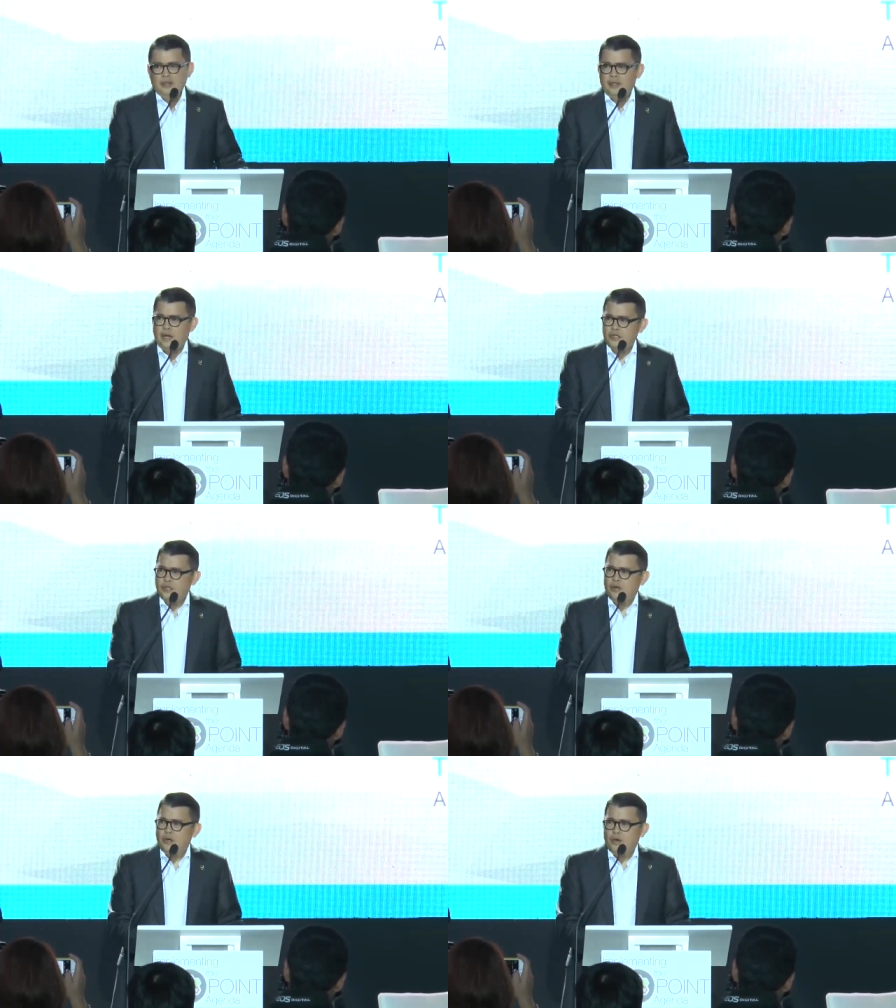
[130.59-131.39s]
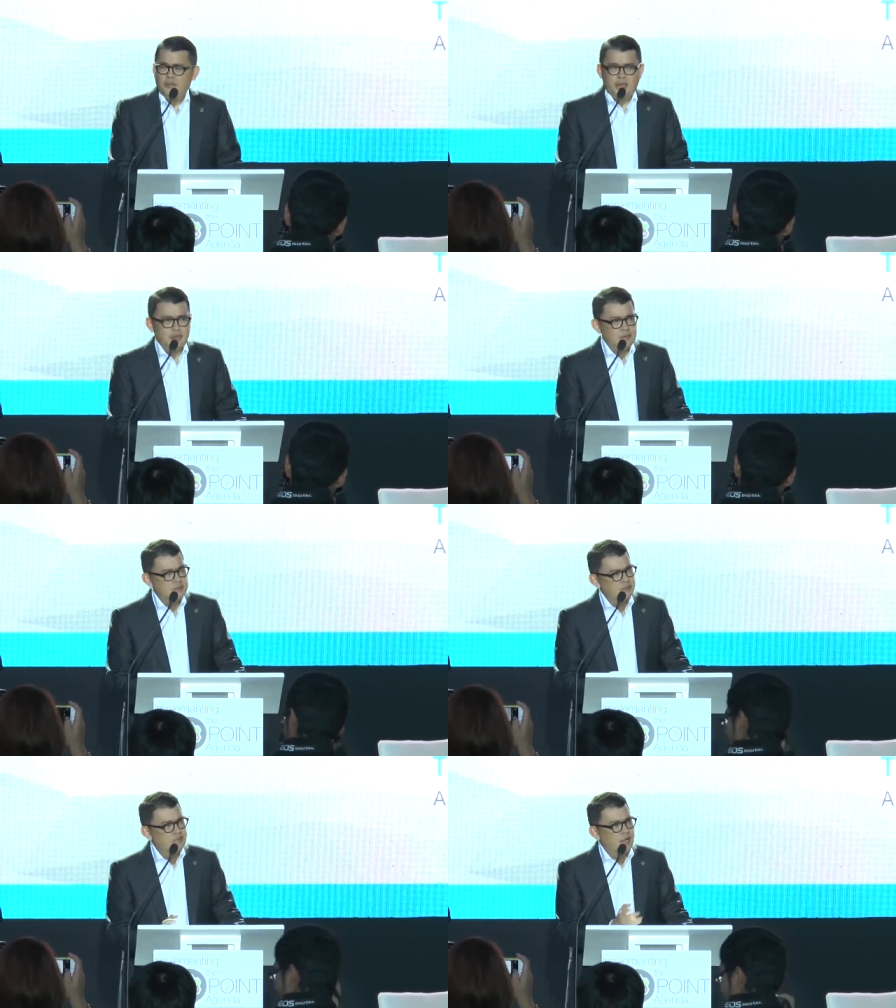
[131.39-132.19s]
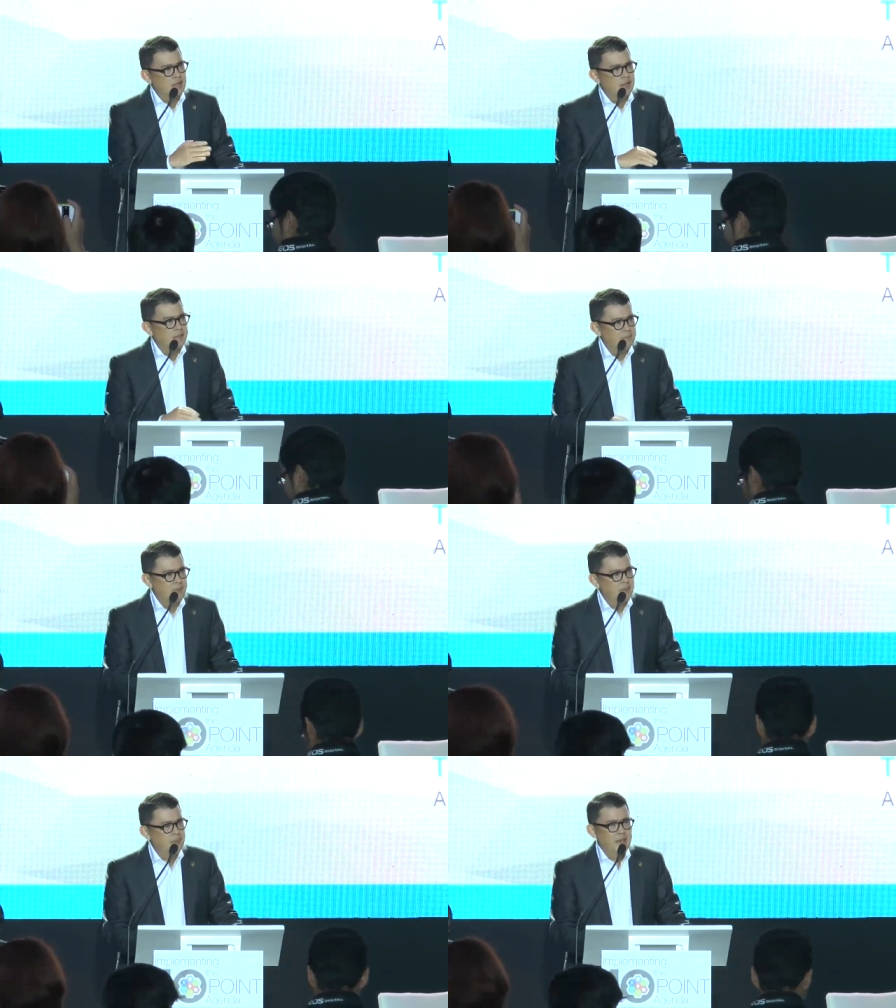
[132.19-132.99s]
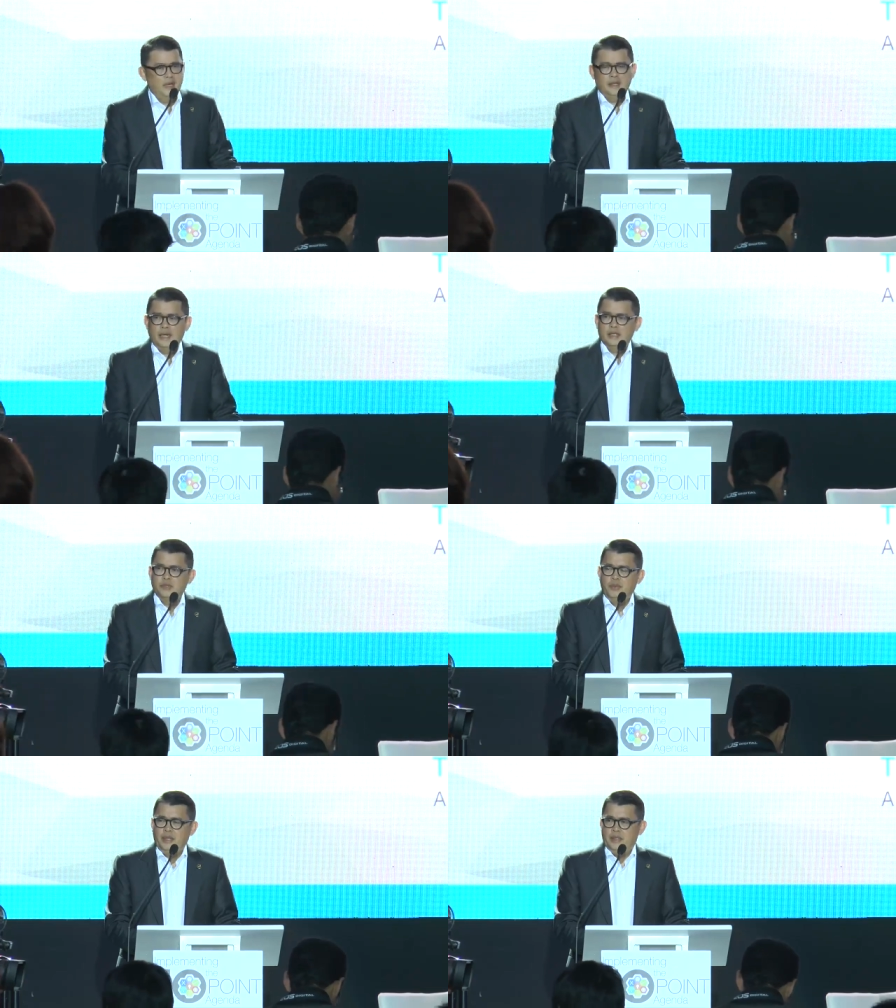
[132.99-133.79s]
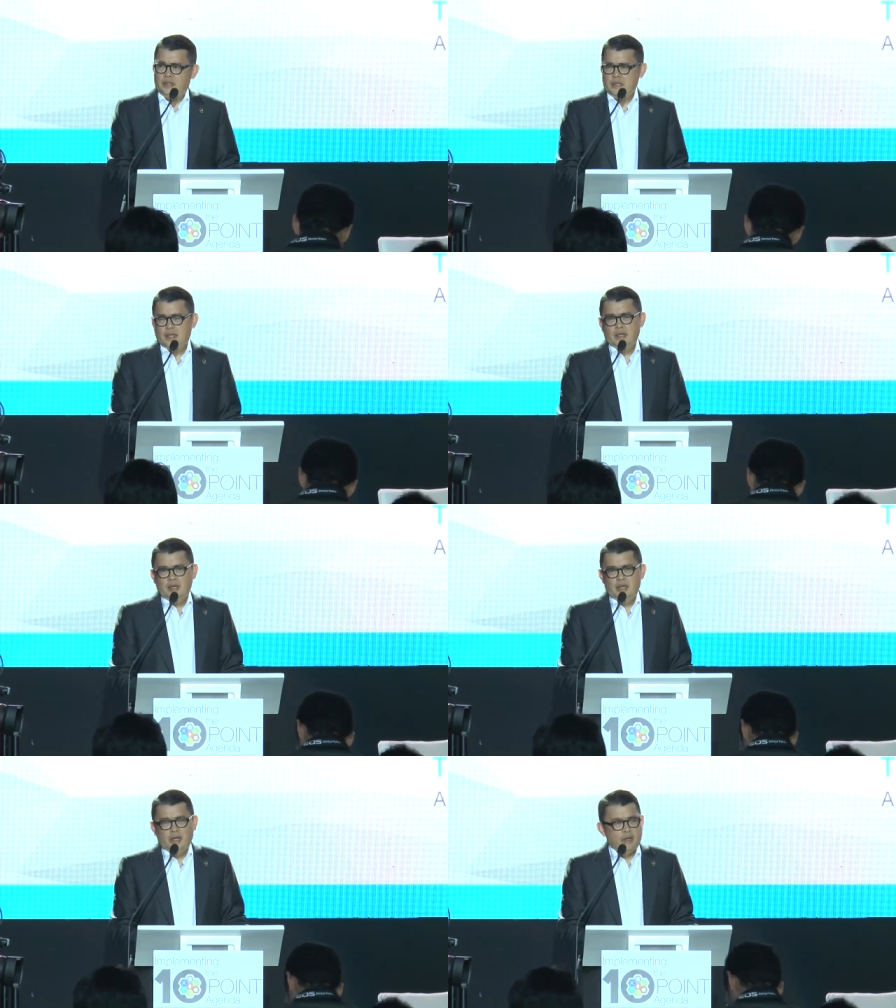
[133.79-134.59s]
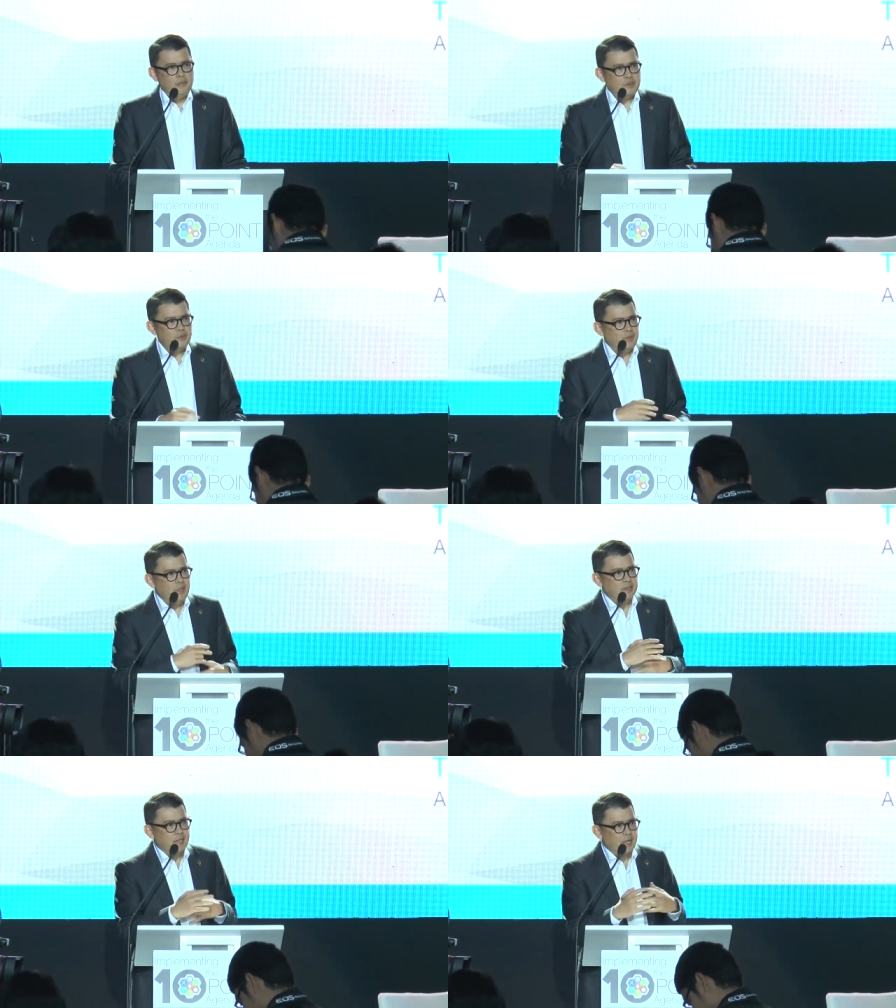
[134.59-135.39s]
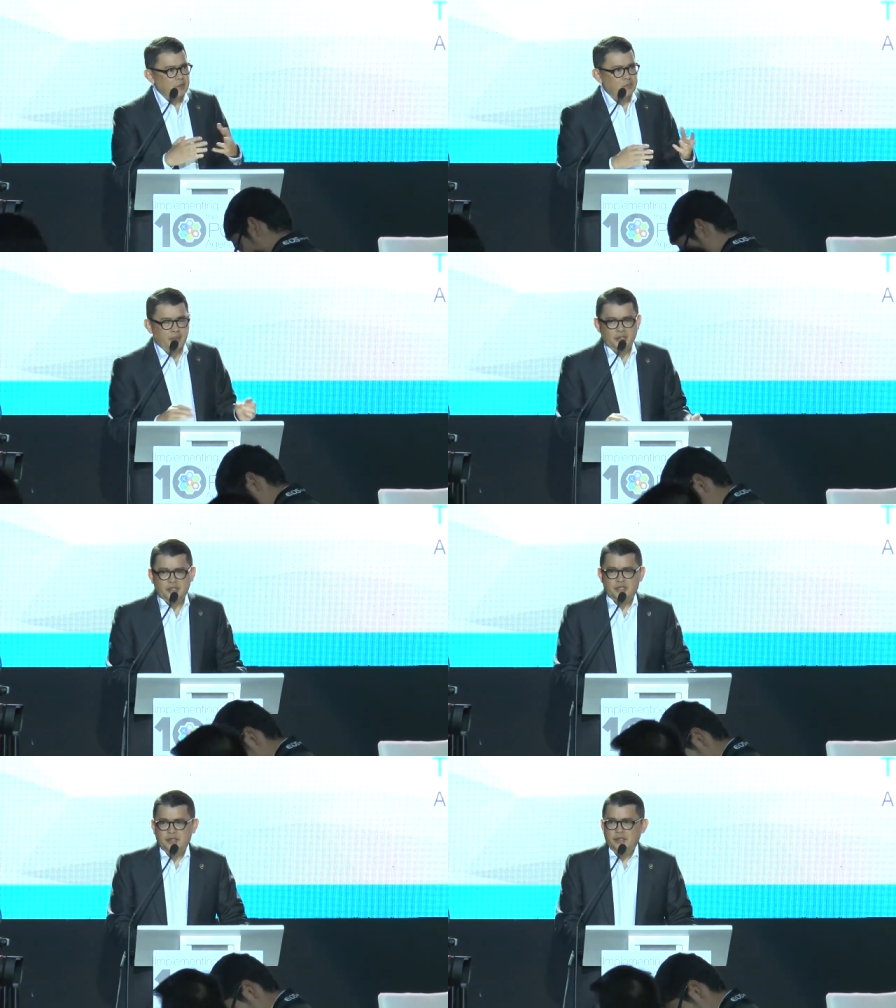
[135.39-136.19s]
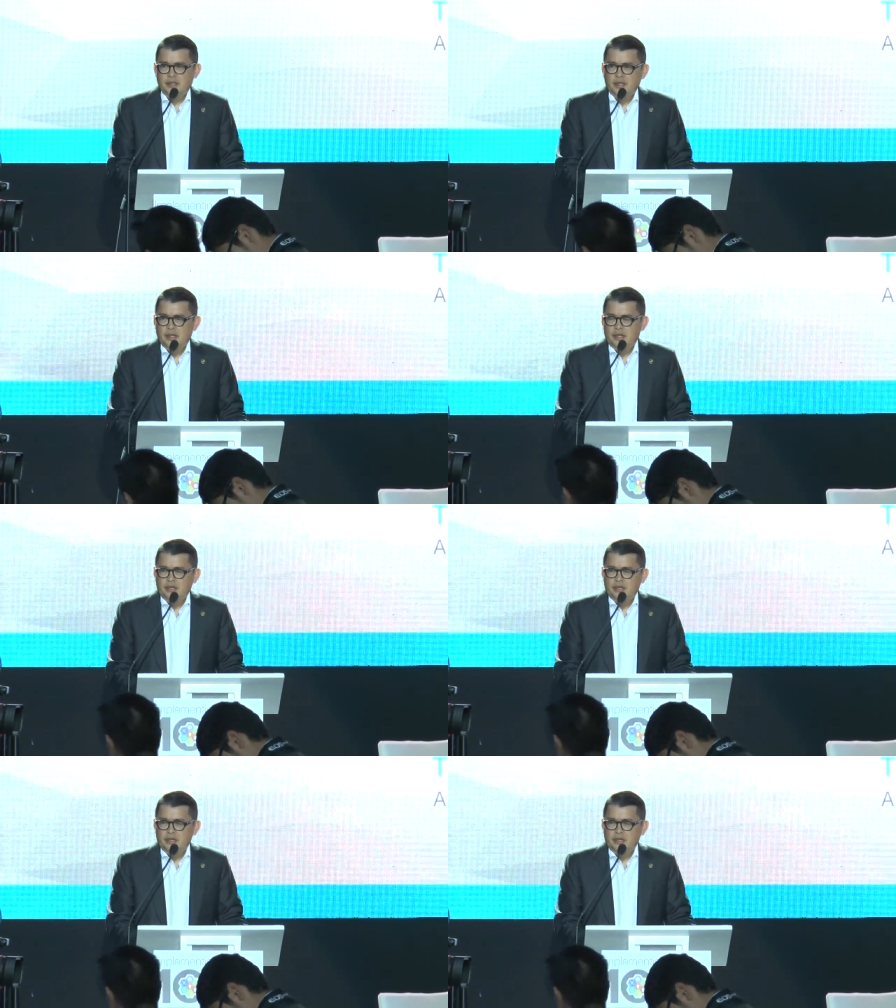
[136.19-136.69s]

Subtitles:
the large conglomerates, in fact, a meeting we had last week, was to really try to bridge